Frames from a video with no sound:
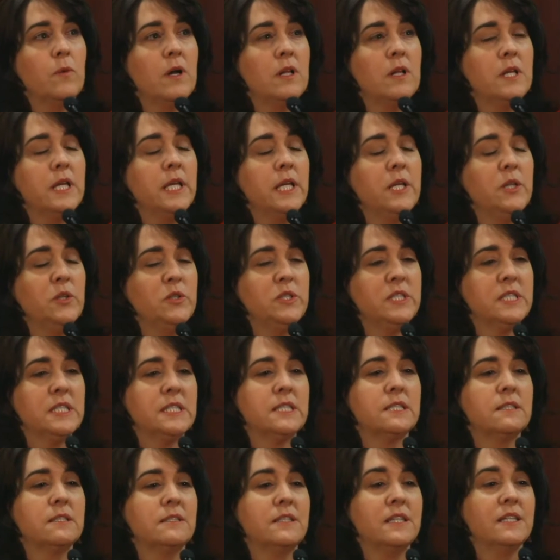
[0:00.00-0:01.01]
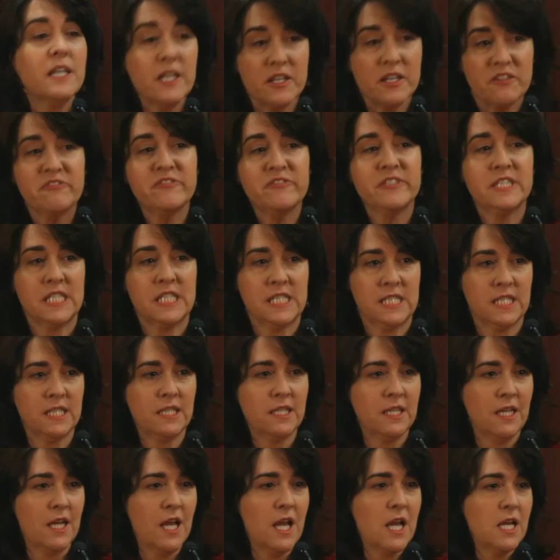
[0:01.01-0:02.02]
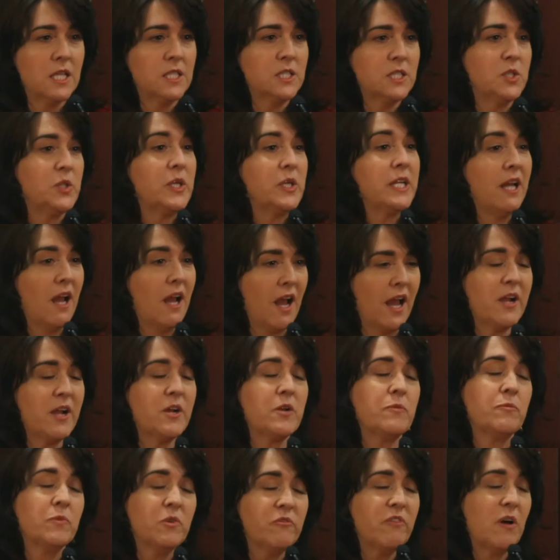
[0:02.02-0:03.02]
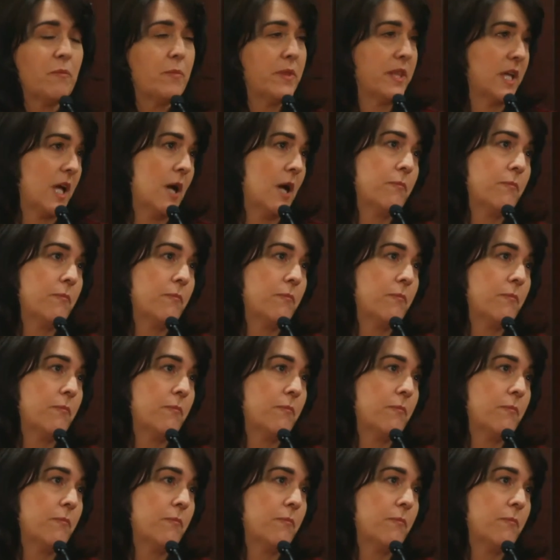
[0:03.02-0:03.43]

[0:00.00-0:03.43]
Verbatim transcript: Well, he used his gift to get hired and move up in the